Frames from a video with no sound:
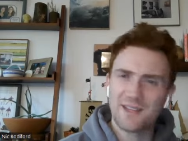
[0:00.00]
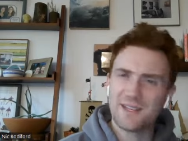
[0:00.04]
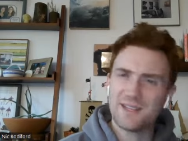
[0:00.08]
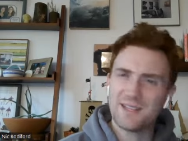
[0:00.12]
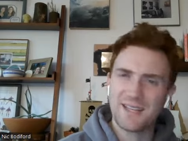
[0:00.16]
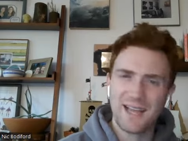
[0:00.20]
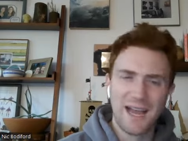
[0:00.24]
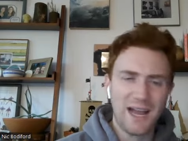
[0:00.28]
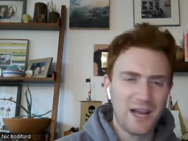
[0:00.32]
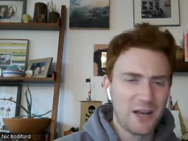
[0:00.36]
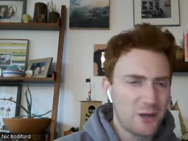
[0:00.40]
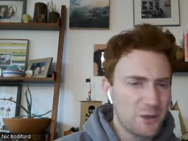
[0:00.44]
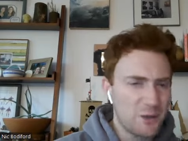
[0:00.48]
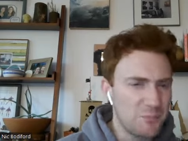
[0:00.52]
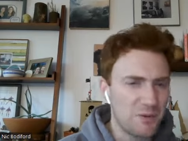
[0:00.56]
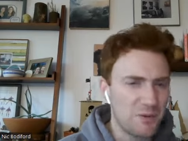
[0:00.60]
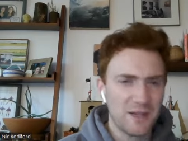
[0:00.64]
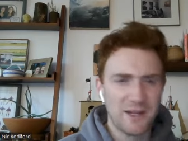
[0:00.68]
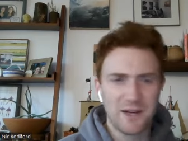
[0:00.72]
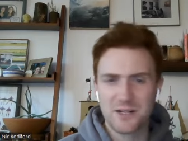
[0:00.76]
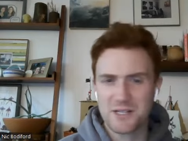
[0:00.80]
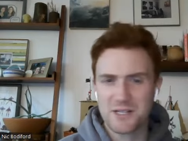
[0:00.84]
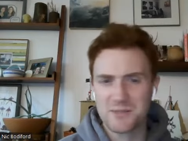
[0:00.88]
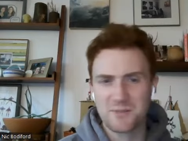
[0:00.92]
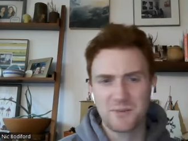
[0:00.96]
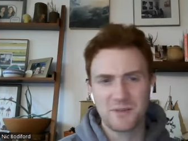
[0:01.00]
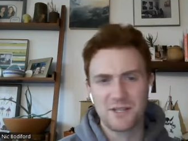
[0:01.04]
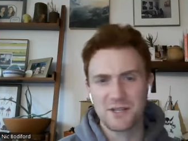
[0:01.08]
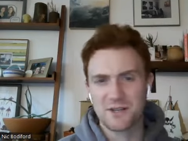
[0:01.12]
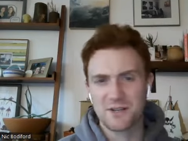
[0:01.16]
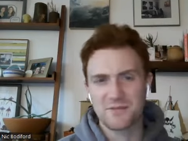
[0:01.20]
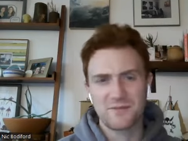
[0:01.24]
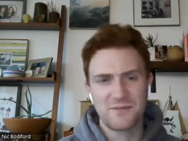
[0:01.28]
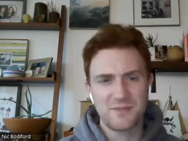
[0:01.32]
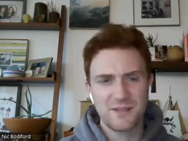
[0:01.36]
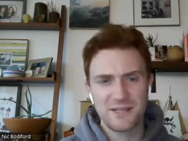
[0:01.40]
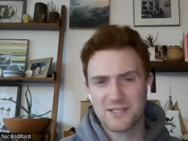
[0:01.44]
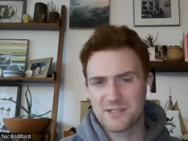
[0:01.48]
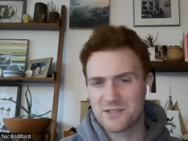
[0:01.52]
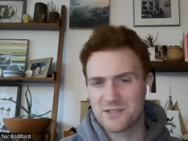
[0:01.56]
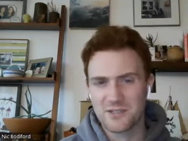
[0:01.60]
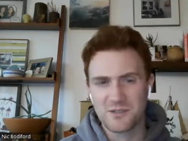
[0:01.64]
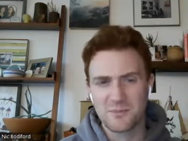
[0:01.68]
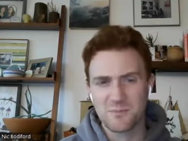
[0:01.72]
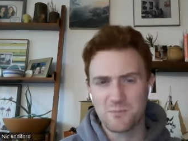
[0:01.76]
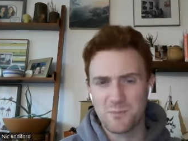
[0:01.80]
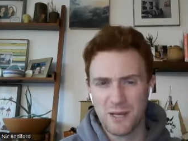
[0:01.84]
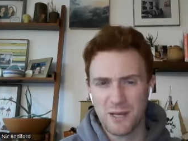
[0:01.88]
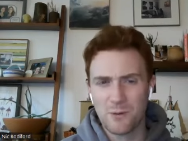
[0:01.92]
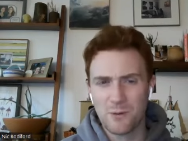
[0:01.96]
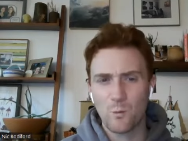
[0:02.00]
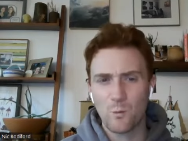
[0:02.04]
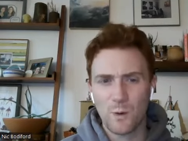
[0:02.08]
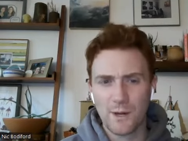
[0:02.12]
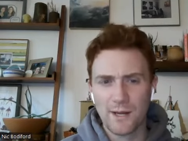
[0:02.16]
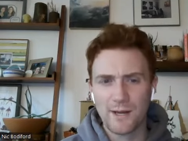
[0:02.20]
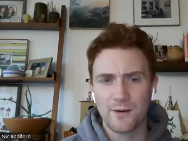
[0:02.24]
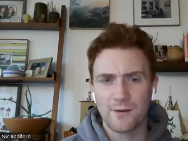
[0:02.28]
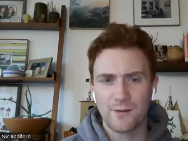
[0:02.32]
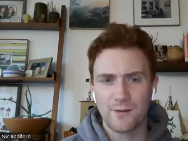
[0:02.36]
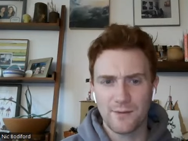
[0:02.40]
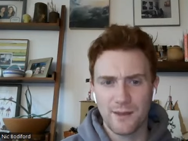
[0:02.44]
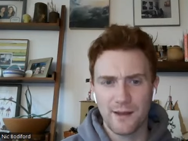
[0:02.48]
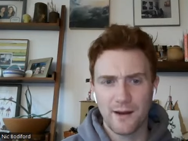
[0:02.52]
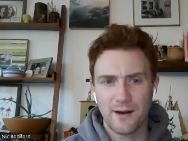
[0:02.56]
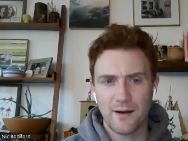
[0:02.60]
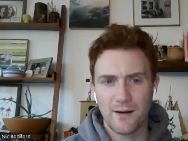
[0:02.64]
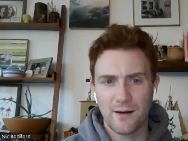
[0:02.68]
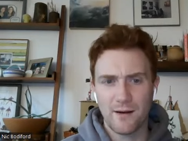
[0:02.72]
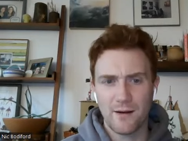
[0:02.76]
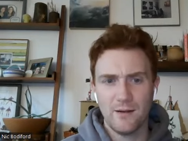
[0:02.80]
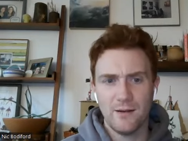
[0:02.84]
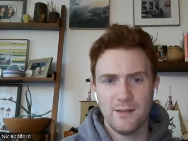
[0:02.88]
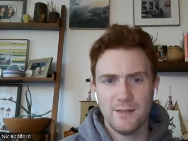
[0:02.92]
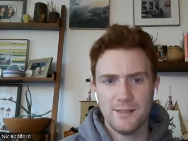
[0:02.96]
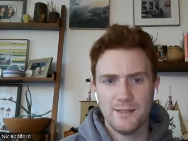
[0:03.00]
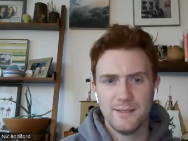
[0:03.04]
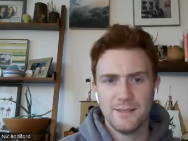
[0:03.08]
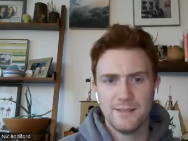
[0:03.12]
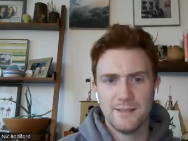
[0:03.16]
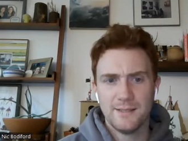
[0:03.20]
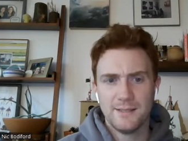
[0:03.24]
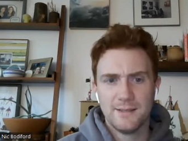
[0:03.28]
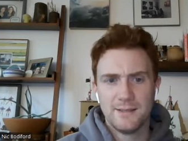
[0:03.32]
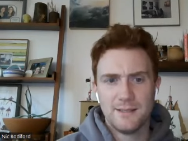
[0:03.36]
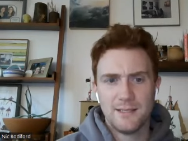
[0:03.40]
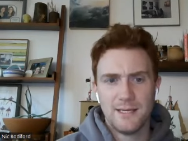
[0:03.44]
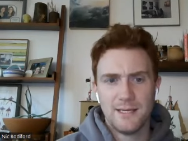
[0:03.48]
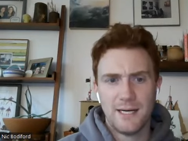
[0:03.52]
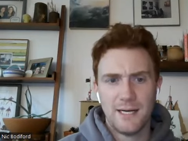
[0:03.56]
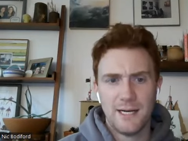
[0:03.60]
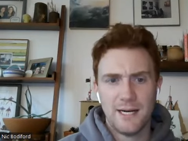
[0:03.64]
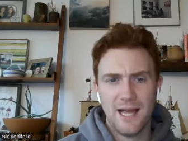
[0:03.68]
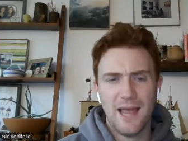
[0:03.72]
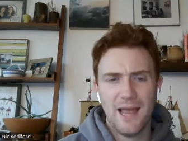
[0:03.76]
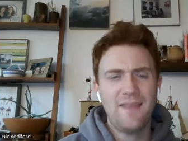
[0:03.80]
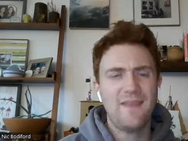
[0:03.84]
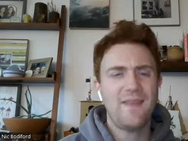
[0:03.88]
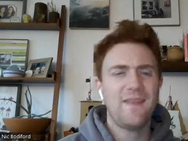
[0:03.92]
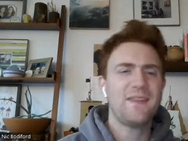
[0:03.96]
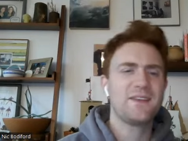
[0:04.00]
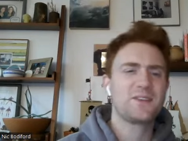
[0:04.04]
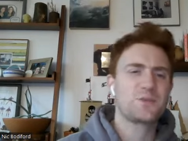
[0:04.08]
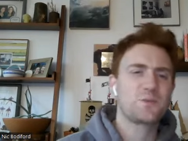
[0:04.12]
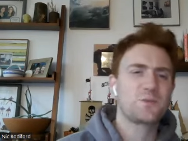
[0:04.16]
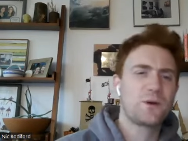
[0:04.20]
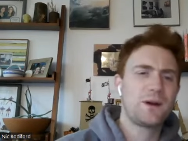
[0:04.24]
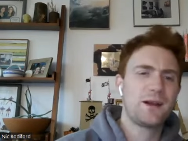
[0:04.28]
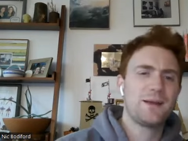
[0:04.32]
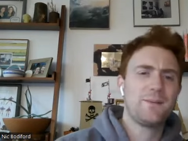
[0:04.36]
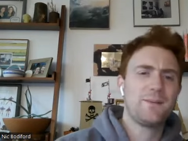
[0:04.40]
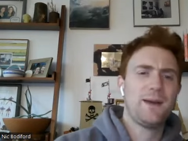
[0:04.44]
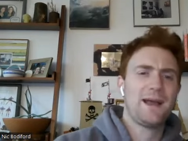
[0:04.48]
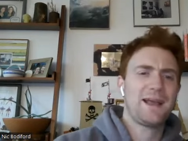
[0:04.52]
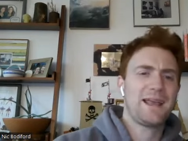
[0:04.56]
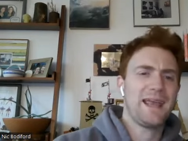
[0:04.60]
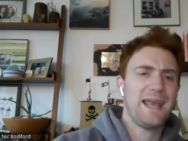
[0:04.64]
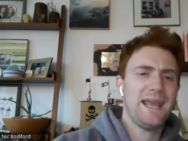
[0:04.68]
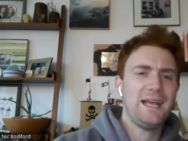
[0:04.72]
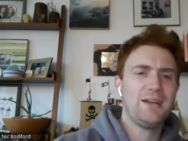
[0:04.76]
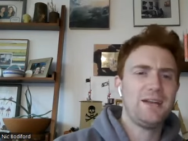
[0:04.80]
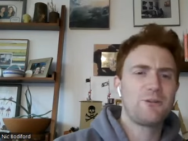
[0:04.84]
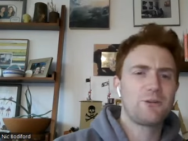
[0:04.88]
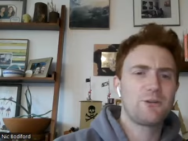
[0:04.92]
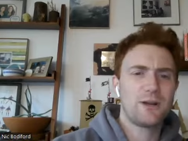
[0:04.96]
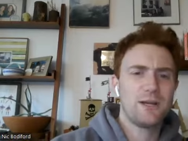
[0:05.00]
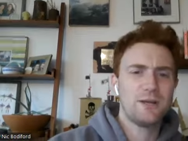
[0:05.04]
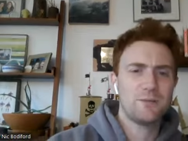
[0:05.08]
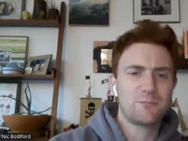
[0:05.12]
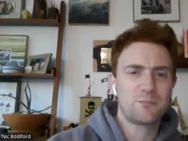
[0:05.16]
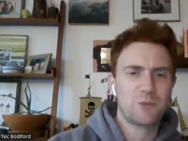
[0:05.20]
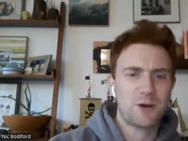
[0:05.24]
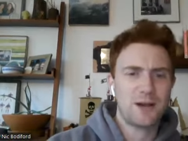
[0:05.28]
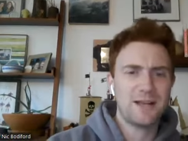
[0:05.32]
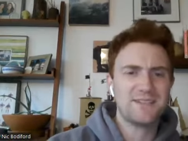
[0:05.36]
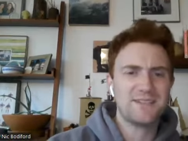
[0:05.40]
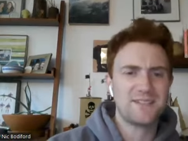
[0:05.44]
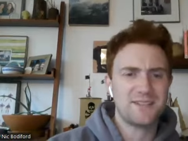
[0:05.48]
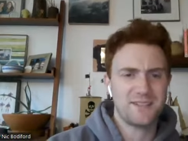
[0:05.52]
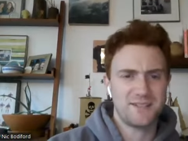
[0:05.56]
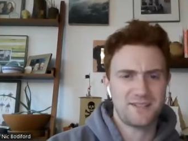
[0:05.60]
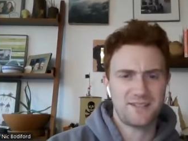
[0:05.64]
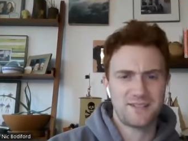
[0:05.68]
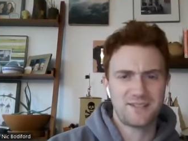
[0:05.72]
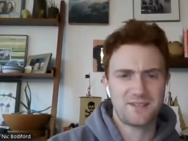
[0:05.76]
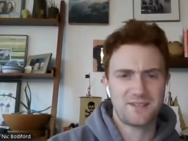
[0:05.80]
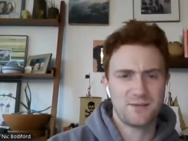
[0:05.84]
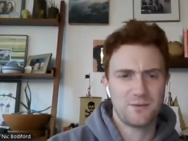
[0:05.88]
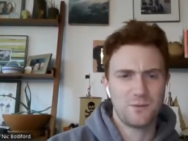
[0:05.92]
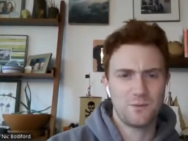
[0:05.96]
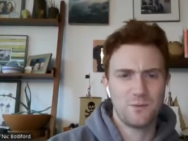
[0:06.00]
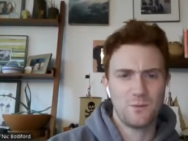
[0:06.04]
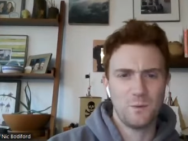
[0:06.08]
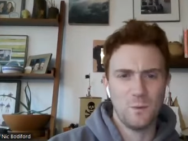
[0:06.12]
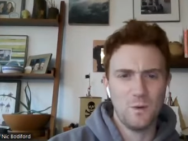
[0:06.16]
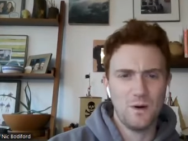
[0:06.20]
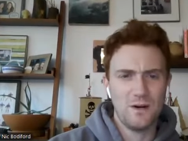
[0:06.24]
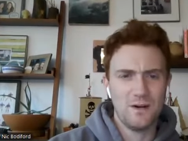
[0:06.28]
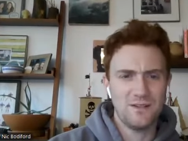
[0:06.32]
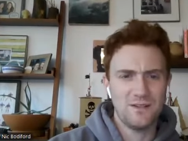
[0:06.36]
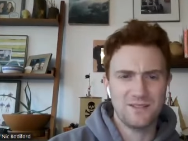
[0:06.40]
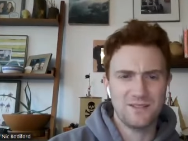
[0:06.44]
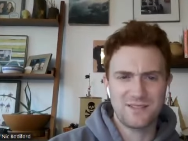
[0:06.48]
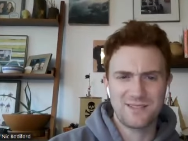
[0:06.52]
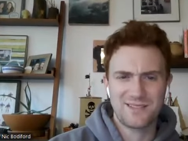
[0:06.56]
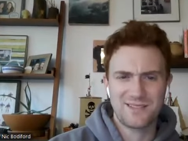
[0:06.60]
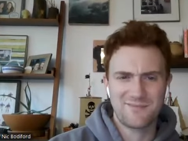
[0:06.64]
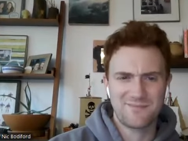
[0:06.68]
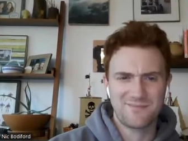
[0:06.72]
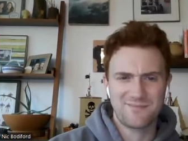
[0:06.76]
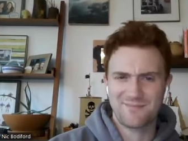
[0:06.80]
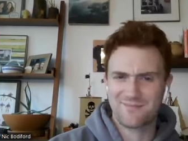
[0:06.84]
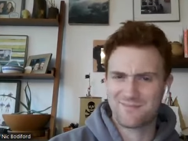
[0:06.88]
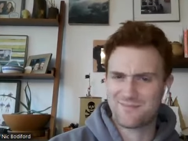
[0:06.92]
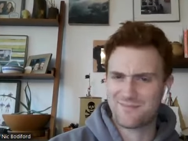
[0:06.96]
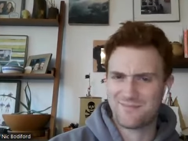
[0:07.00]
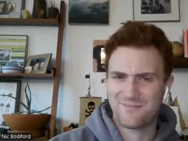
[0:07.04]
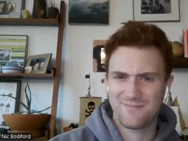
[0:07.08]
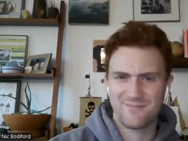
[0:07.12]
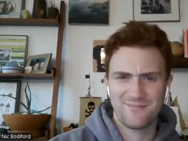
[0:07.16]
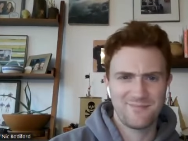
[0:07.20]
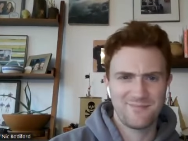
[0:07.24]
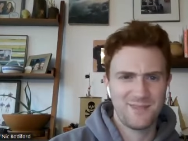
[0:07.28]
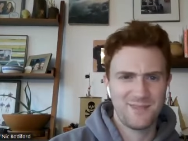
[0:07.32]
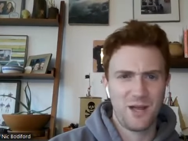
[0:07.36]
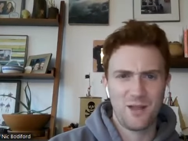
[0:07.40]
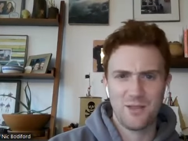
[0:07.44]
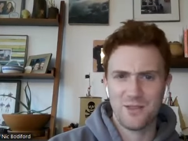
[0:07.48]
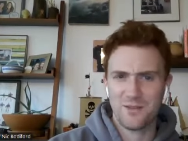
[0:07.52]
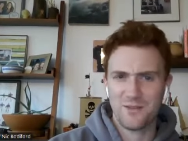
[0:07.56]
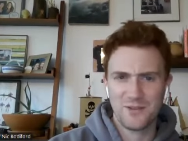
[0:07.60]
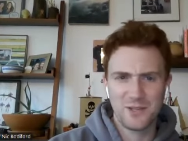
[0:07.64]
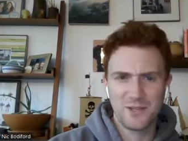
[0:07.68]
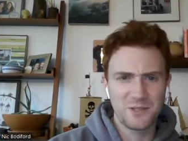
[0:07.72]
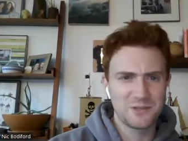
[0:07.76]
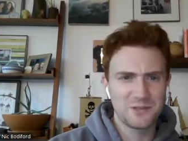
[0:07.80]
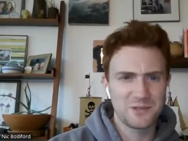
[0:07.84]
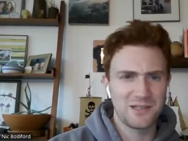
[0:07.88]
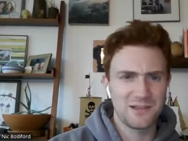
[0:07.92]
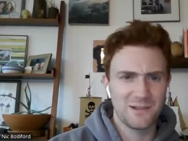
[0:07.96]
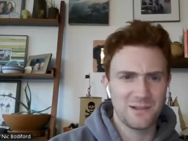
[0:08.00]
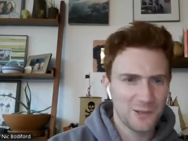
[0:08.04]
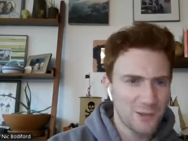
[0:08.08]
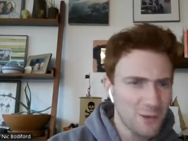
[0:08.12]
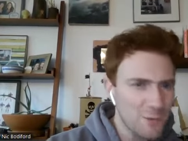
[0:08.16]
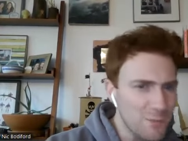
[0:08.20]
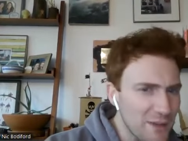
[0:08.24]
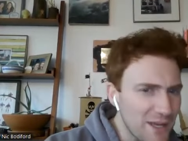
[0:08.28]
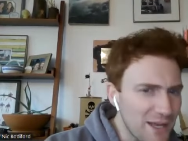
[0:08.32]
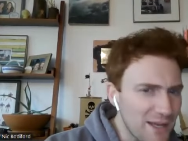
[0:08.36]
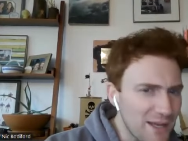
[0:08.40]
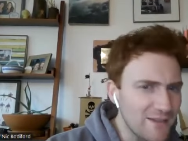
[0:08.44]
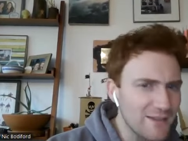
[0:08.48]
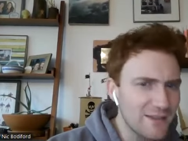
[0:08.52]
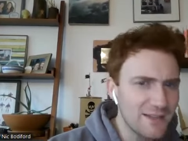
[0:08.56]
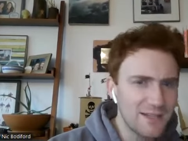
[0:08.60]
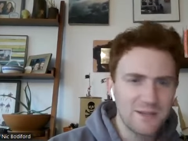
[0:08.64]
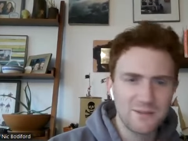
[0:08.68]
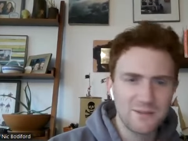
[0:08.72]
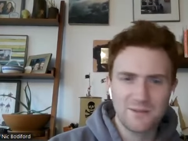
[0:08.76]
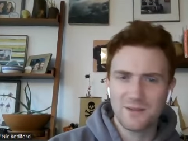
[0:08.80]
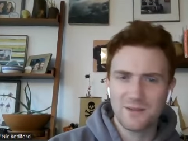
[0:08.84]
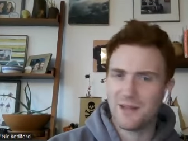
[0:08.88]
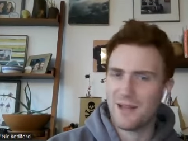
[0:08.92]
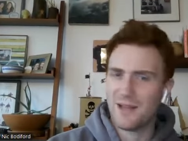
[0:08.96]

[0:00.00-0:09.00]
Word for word: it got good players, but there it's just been weird there. Uh, and then this running back, Adrian Prentice, was on the field a little bit. It,